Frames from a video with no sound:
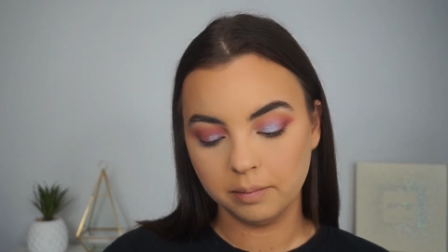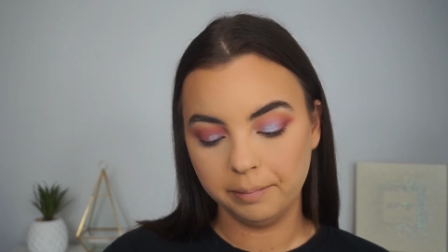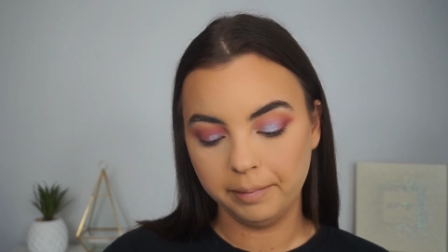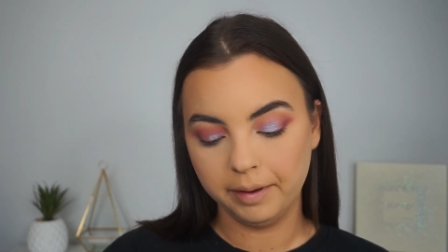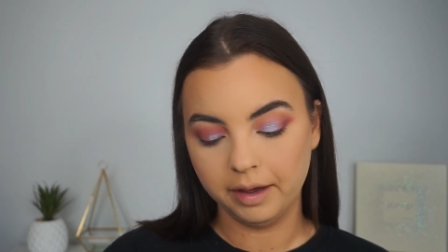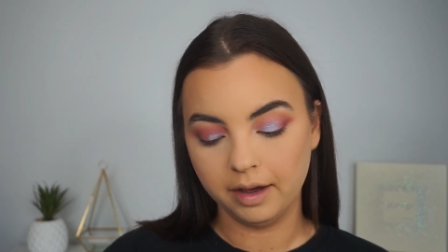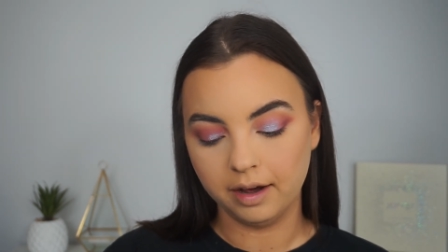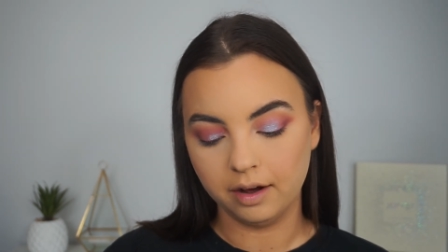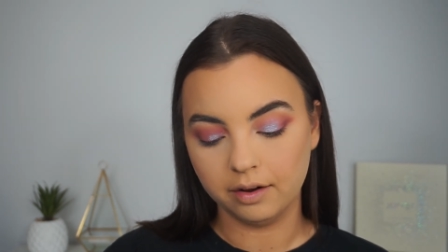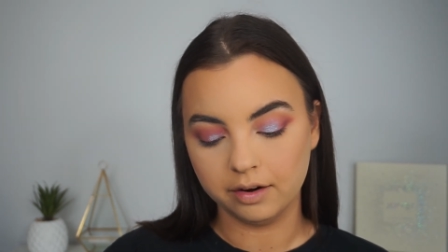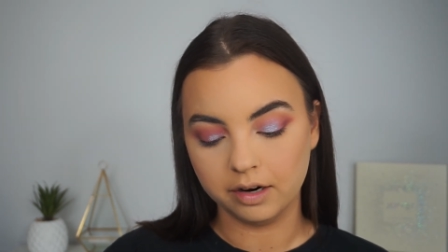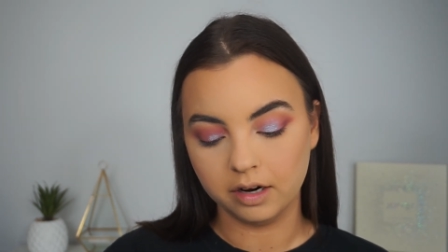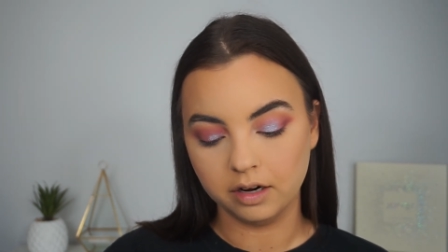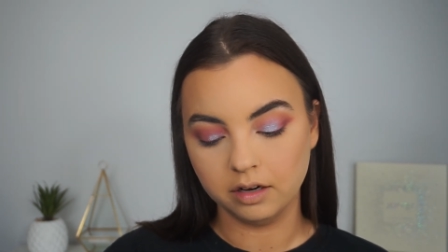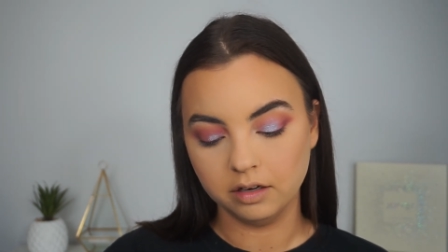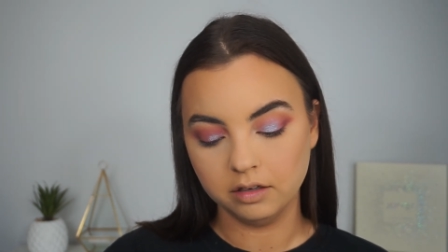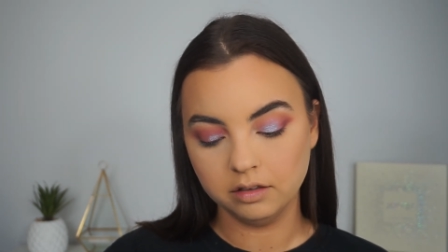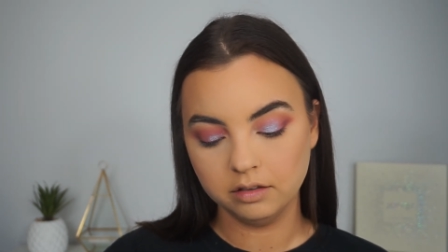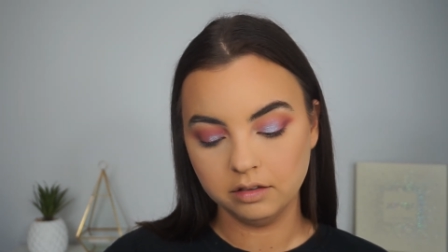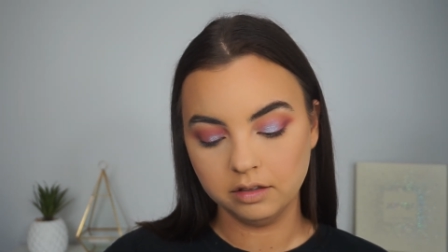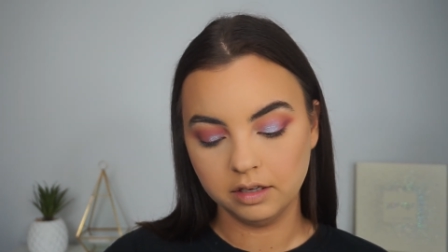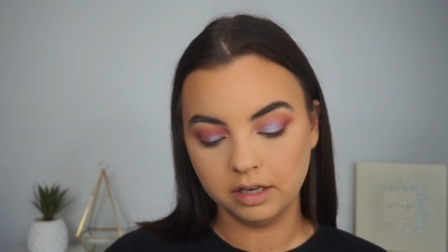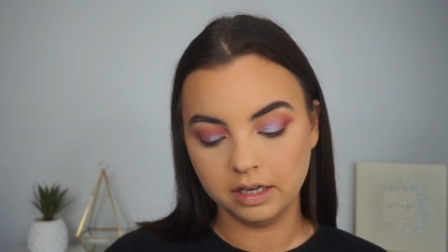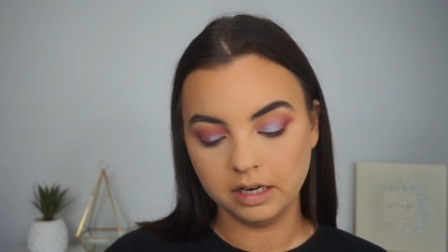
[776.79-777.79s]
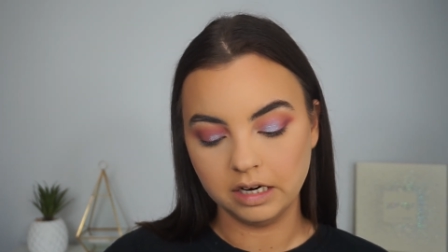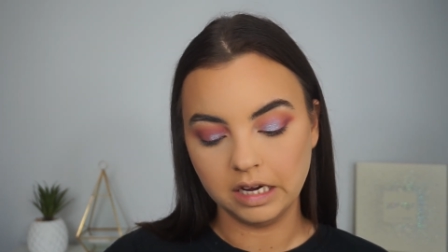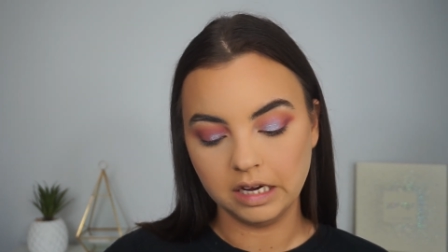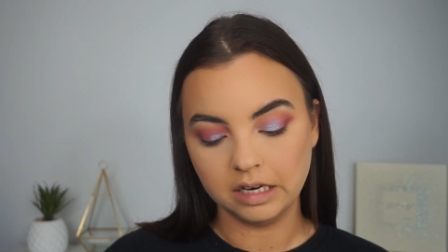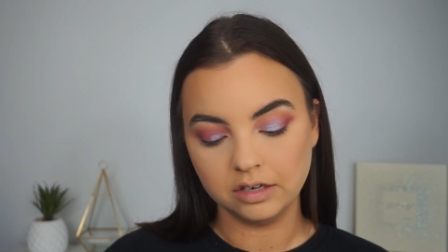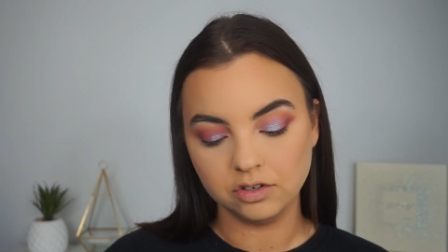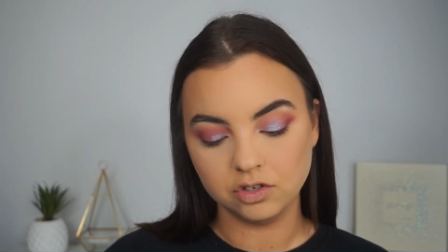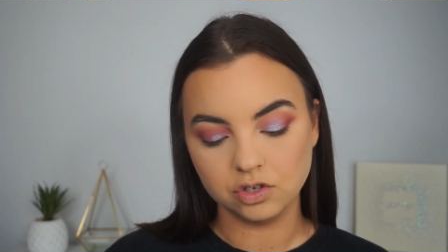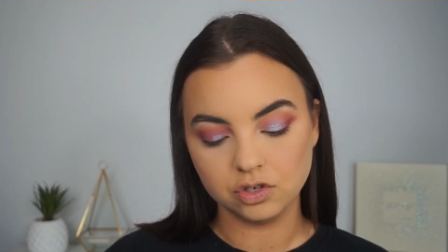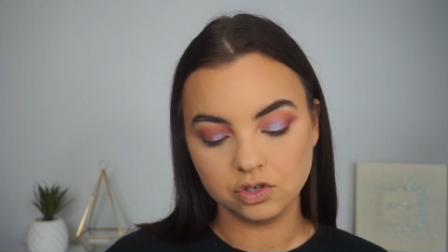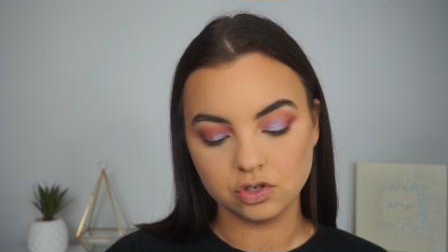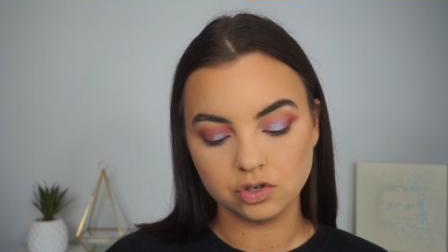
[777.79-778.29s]
powder in
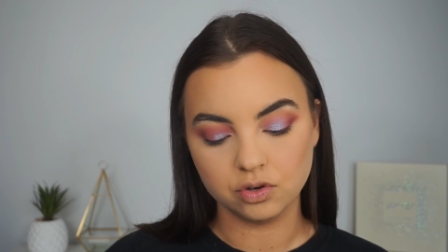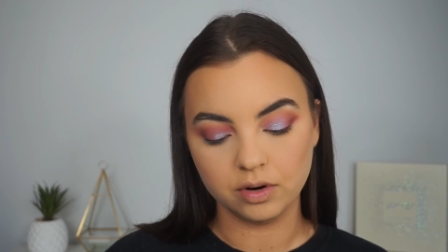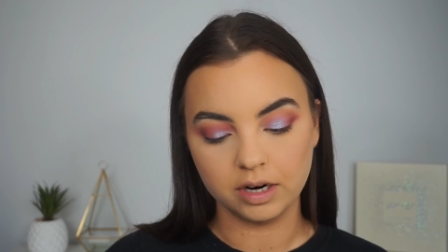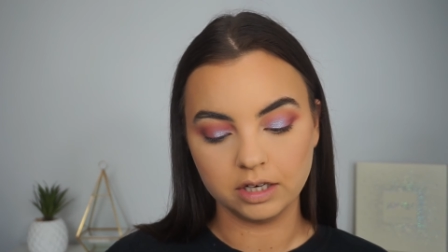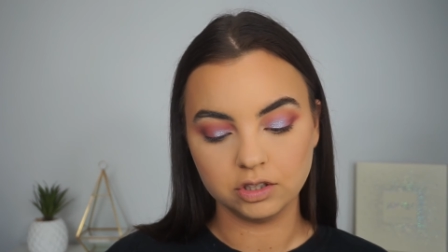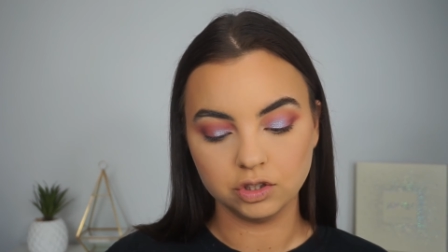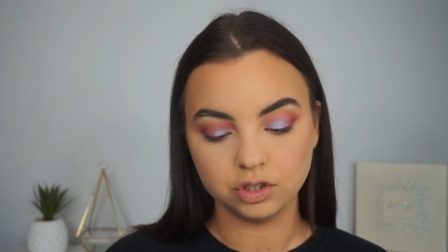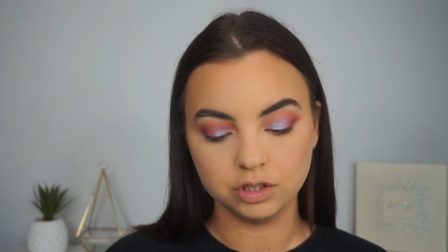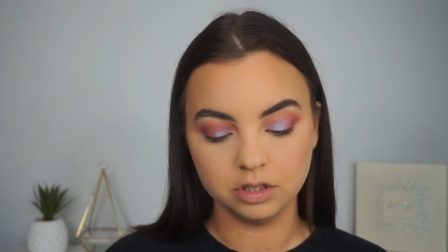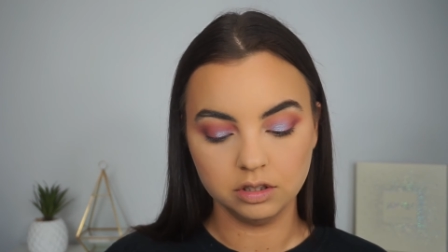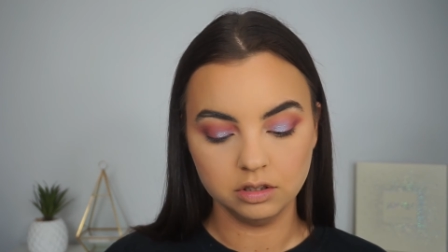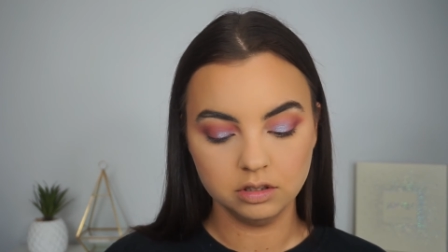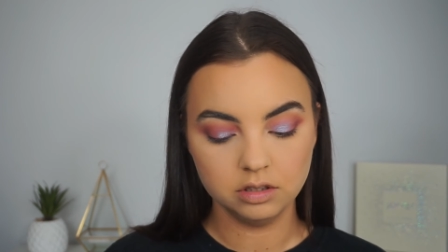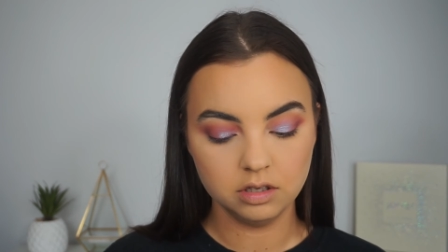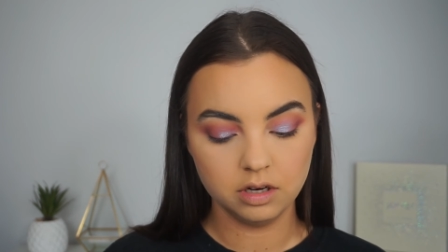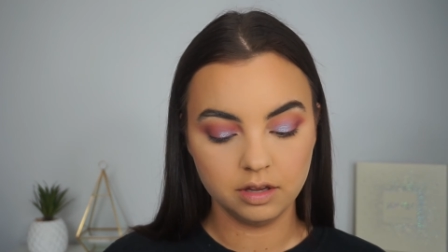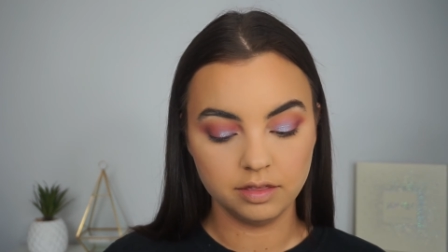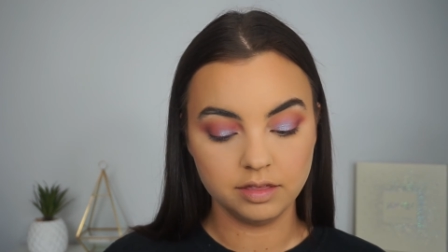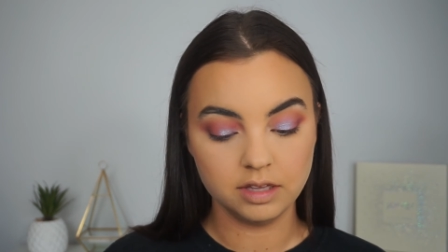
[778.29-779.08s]
Indiscretion.